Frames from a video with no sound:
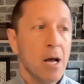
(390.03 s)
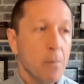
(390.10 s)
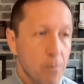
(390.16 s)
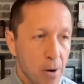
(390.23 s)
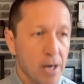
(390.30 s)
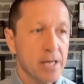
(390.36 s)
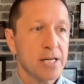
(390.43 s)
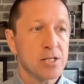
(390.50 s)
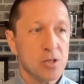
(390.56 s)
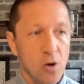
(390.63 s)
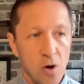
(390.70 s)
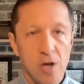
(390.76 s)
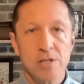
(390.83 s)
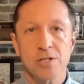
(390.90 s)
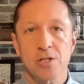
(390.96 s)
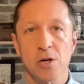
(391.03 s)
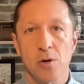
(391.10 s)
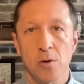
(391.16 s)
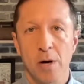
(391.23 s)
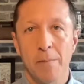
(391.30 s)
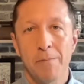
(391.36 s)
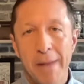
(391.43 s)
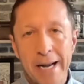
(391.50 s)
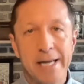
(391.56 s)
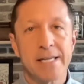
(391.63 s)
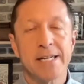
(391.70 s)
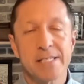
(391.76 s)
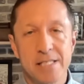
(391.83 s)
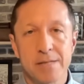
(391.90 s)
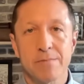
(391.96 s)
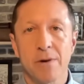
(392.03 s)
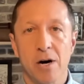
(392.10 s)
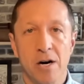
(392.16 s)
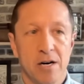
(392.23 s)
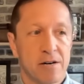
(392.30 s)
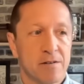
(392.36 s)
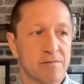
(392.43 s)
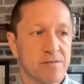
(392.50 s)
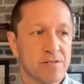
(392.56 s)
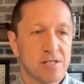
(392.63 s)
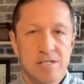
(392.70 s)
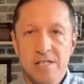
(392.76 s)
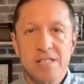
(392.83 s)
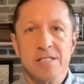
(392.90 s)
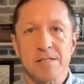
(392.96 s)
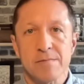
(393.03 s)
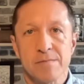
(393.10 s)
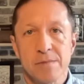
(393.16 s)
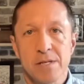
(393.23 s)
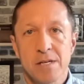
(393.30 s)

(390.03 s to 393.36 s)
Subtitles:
But it's also a mechanism of the system.